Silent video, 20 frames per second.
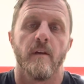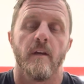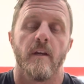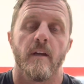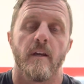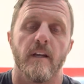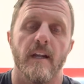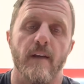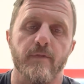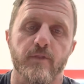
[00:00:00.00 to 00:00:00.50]

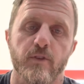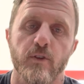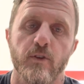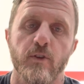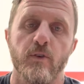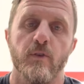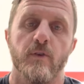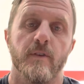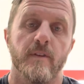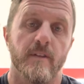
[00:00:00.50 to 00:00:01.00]
Good
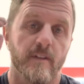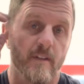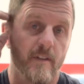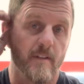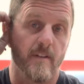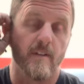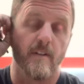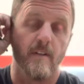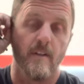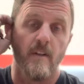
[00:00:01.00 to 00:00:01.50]
afternoon.
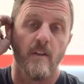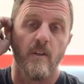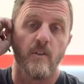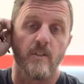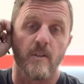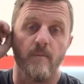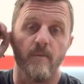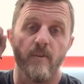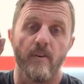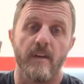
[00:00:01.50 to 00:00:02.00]

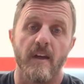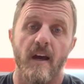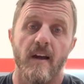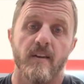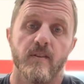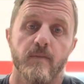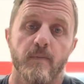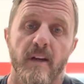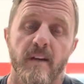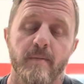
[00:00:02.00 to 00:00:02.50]
Some of you
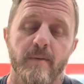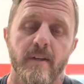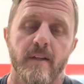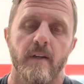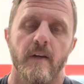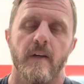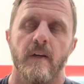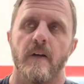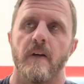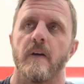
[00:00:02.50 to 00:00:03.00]
guys might have
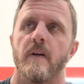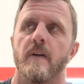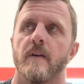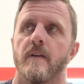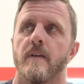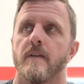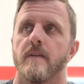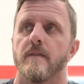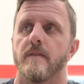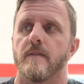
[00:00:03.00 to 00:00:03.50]
been
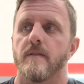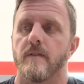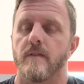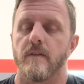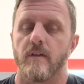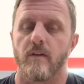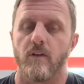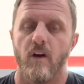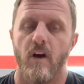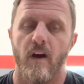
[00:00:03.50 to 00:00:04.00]

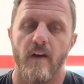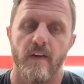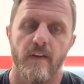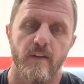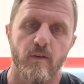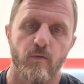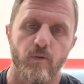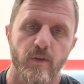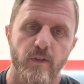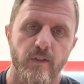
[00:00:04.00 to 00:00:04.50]
caught in
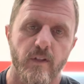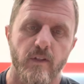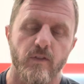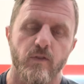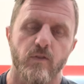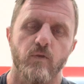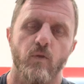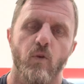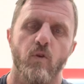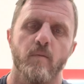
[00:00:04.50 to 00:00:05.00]
the recent
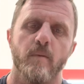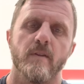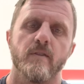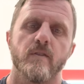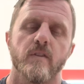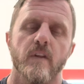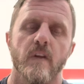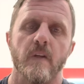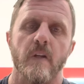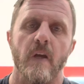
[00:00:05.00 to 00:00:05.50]
storm on
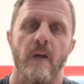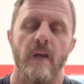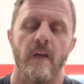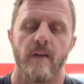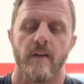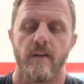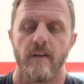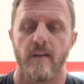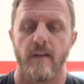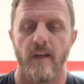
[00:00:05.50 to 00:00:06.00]

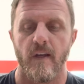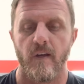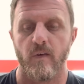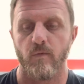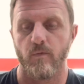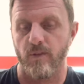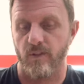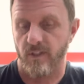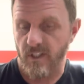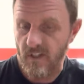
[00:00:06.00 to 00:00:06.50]
Sunday
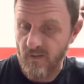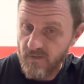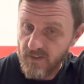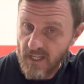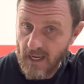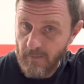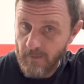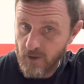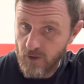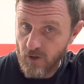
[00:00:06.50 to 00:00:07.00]
and received
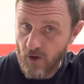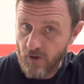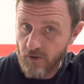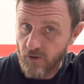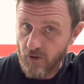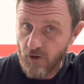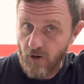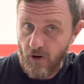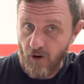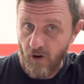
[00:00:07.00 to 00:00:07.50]
damage on
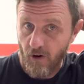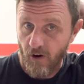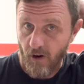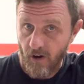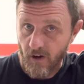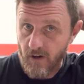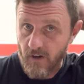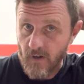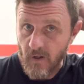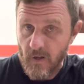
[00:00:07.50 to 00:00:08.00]
your
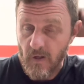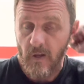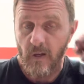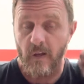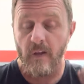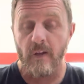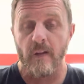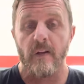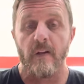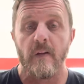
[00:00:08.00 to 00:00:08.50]
car.
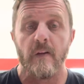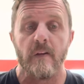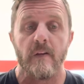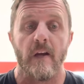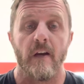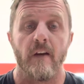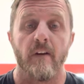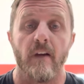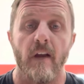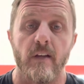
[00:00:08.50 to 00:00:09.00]

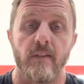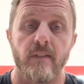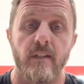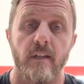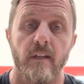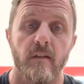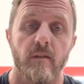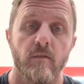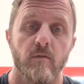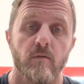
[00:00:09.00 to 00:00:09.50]
Now you're
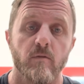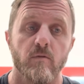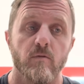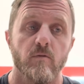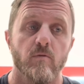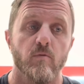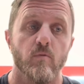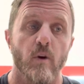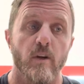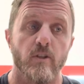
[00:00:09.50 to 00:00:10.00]
asking,
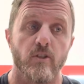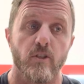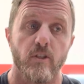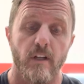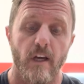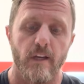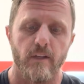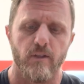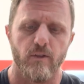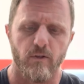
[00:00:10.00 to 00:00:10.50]
what
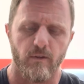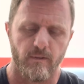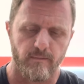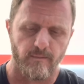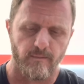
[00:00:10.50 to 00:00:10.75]
should I do?